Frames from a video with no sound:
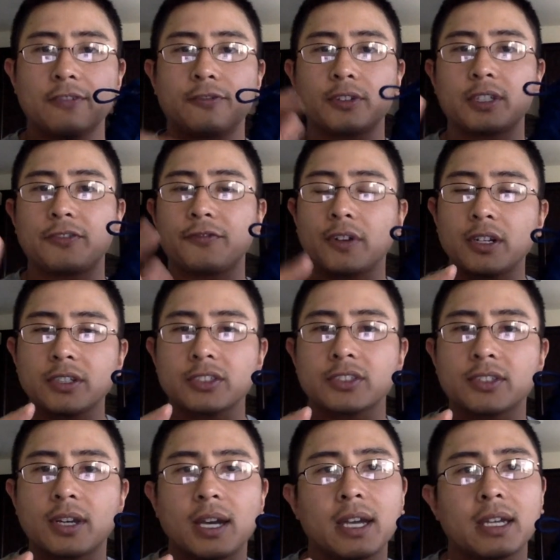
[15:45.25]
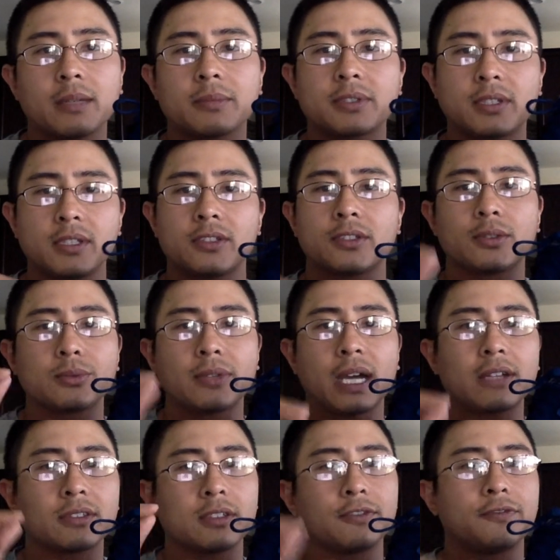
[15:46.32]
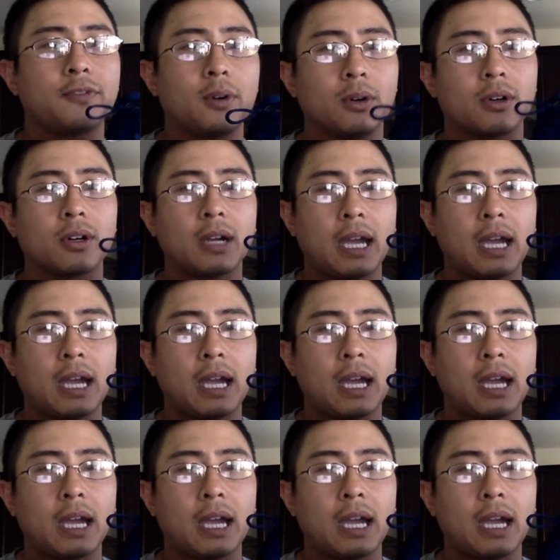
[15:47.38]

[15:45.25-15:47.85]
for the first time since 2004,